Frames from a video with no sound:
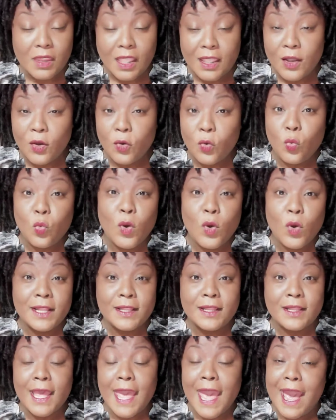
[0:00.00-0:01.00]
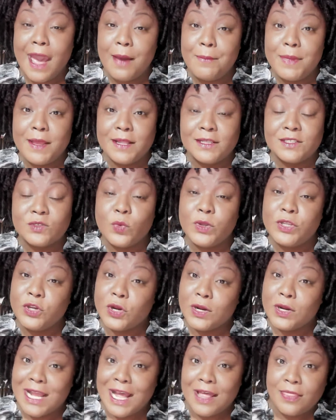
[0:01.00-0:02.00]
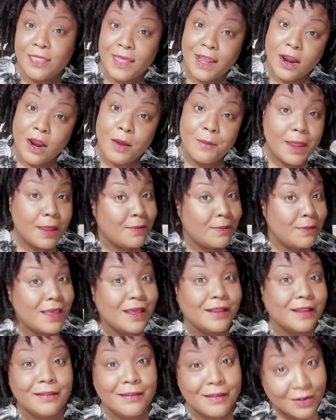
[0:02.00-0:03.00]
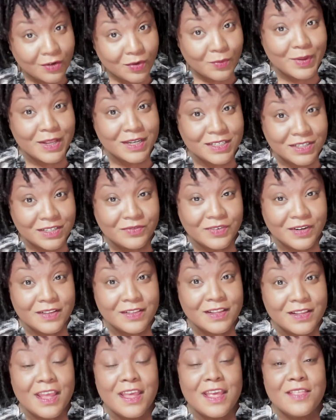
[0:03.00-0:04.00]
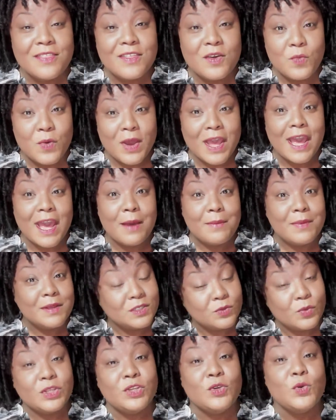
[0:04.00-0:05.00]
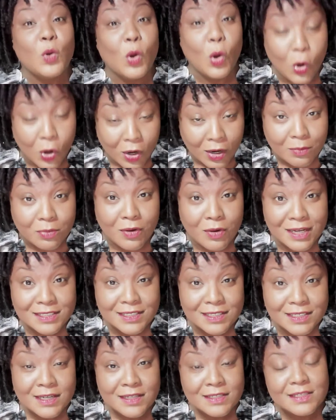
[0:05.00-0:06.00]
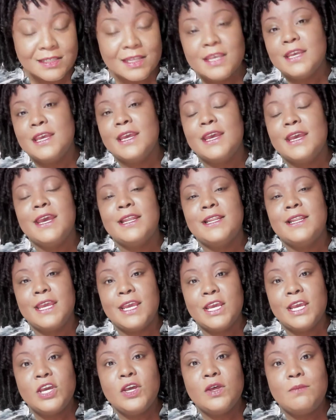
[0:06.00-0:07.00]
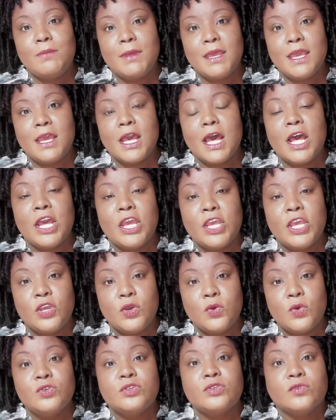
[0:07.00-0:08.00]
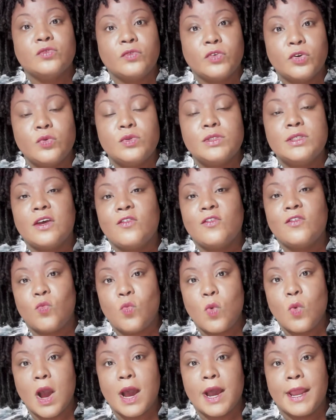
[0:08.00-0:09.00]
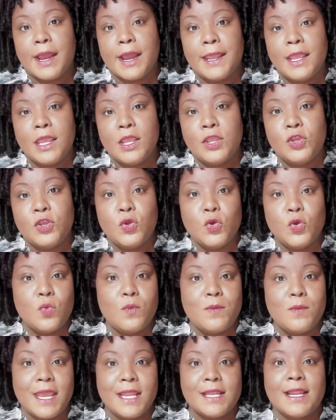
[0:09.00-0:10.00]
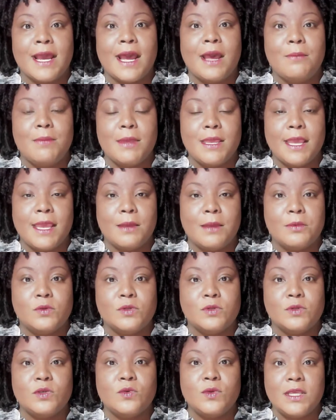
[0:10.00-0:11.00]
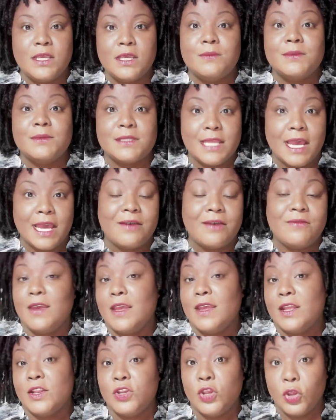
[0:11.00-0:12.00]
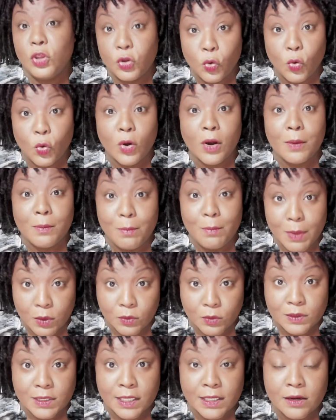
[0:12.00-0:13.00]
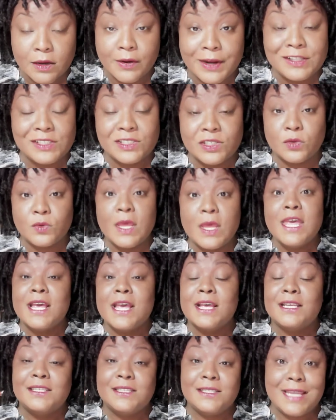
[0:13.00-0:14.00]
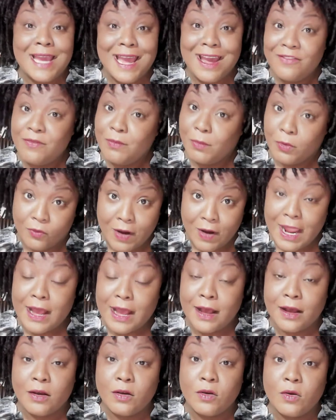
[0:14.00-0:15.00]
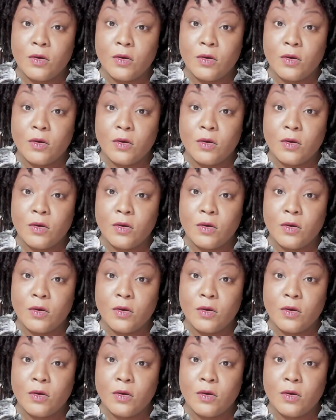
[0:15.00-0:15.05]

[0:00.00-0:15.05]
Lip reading: what happens when you're not there may be a little bit different than what happens when you are present. And it could be a huge root of why you may not be able to keep staff in your building. All right. So staff morale